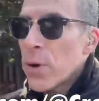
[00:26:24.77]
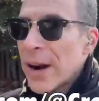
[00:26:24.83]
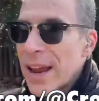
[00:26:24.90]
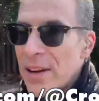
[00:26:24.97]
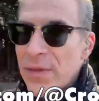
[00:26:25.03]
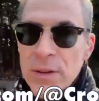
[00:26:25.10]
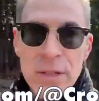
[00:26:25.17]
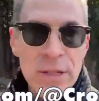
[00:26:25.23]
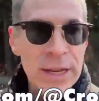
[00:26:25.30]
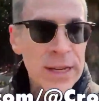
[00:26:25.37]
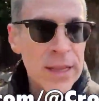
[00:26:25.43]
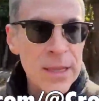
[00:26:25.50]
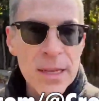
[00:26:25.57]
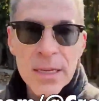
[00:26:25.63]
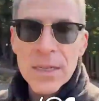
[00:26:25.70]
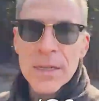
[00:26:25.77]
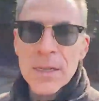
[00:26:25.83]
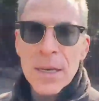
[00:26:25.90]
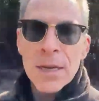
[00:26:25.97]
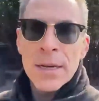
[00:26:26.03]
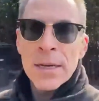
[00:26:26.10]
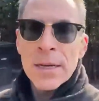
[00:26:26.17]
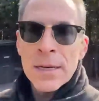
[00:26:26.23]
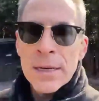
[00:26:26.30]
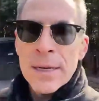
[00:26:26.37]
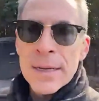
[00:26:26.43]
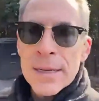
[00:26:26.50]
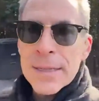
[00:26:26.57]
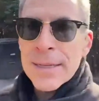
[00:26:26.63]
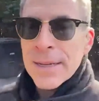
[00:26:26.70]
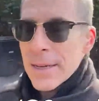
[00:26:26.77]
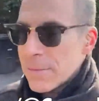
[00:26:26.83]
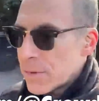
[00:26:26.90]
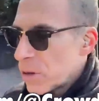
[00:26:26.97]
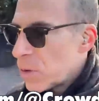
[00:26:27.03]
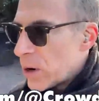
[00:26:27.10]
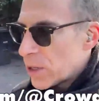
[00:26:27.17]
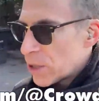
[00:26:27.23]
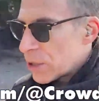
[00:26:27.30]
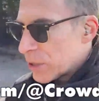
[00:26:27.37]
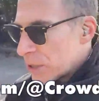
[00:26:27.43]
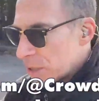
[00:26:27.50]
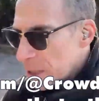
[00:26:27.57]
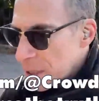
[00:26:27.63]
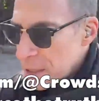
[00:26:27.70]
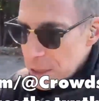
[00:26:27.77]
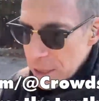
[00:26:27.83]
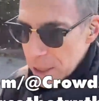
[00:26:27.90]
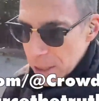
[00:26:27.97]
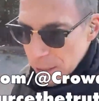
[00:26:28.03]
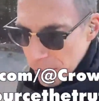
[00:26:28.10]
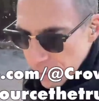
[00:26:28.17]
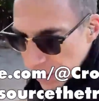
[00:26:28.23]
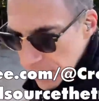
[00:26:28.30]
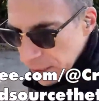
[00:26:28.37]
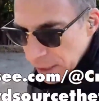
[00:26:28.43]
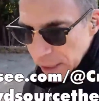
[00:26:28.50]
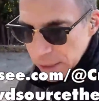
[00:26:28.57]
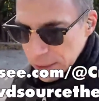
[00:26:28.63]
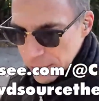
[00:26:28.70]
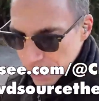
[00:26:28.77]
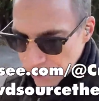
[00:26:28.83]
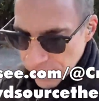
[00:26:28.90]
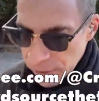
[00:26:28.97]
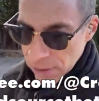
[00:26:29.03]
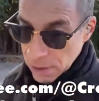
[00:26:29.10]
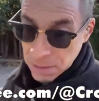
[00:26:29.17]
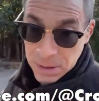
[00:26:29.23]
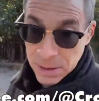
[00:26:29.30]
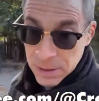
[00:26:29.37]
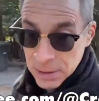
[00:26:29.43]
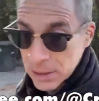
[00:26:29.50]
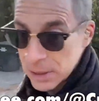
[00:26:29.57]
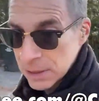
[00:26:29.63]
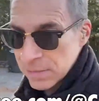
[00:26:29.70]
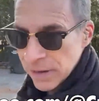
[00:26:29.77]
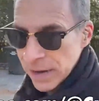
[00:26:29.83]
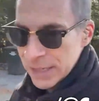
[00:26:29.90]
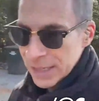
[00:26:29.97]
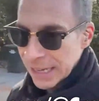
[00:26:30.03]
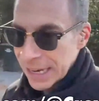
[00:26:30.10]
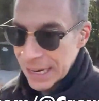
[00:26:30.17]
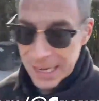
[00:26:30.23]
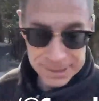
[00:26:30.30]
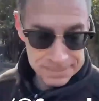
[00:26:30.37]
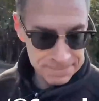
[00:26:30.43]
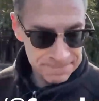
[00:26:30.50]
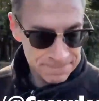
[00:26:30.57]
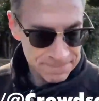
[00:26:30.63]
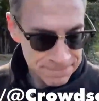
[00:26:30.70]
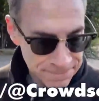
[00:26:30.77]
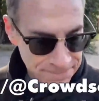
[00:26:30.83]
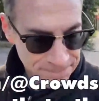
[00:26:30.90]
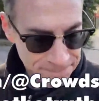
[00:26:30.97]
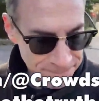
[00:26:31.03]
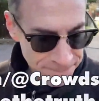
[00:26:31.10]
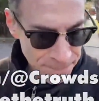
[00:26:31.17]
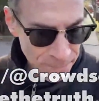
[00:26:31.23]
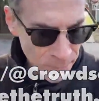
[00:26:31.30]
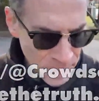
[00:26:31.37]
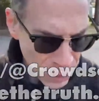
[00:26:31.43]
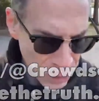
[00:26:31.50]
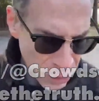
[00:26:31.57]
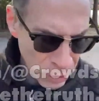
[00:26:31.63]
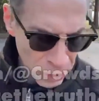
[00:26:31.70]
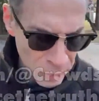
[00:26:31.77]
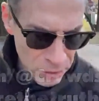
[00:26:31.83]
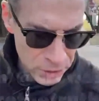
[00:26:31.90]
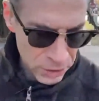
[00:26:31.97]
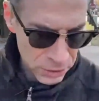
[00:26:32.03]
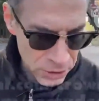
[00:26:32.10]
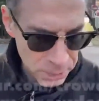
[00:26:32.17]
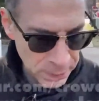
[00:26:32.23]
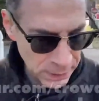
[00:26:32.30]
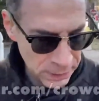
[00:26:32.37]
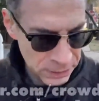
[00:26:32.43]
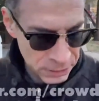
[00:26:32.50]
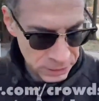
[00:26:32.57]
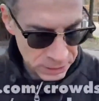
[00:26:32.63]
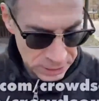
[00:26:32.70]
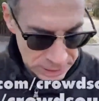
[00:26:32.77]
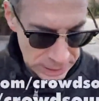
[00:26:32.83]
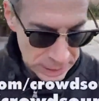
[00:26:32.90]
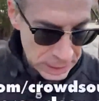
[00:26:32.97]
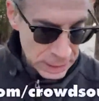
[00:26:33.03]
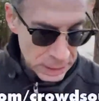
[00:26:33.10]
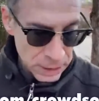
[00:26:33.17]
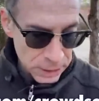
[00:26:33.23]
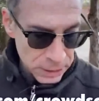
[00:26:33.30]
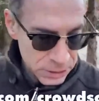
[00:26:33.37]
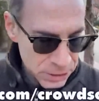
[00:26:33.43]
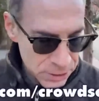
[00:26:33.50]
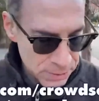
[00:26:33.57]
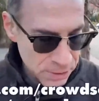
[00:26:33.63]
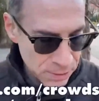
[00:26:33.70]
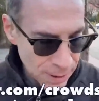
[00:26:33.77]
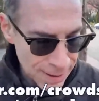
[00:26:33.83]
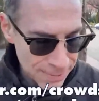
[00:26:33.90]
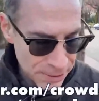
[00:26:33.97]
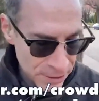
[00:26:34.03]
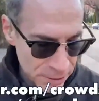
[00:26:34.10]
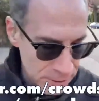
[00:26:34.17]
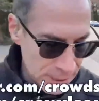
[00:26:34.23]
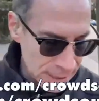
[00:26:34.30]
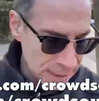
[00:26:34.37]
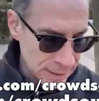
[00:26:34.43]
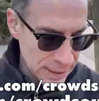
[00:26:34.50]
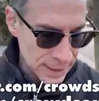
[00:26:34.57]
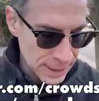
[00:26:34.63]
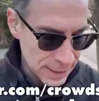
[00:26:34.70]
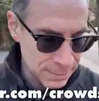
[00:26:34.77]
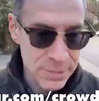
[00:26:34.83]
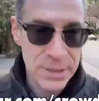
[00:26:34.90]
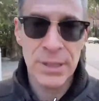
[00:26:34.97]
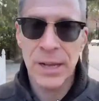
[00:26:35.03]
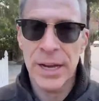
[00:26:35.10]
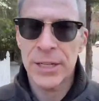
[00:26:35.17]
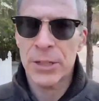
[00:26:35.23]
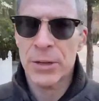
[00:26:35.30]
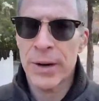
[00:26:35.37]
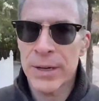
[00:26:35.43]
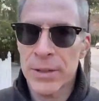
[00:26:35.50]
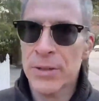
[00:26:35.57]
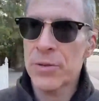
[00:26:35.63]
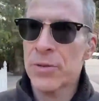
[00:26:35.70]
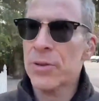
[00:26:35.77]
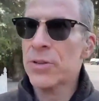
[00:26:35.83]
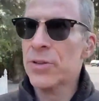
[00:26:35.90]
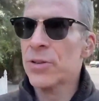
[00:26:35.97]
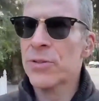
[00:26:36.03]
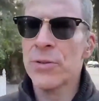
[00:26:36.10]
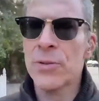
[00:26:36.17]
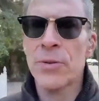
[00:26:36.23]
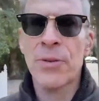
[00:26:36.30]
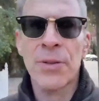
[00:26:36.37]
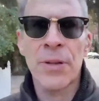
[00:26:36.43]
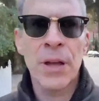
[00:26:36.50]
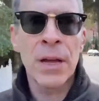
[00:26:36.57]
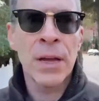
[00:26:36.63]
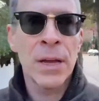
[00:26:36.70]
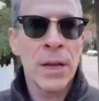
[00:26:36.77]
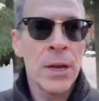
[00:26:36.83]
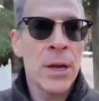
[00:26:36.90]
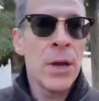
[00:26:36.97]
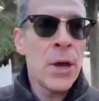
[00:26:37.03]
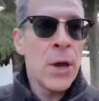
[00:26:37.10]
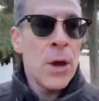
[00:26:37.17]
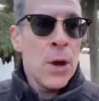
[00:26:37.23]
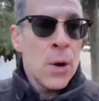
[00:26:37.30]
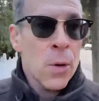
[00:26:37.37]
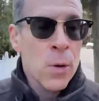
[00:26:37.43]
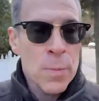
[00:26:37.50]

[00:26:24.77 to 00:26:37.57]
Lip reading: efforts like this to come to Washington, D.C. and investigate stuff that nobody else is investigating. You can also sponsor on subscribestar.com/crowdsourcethetruth or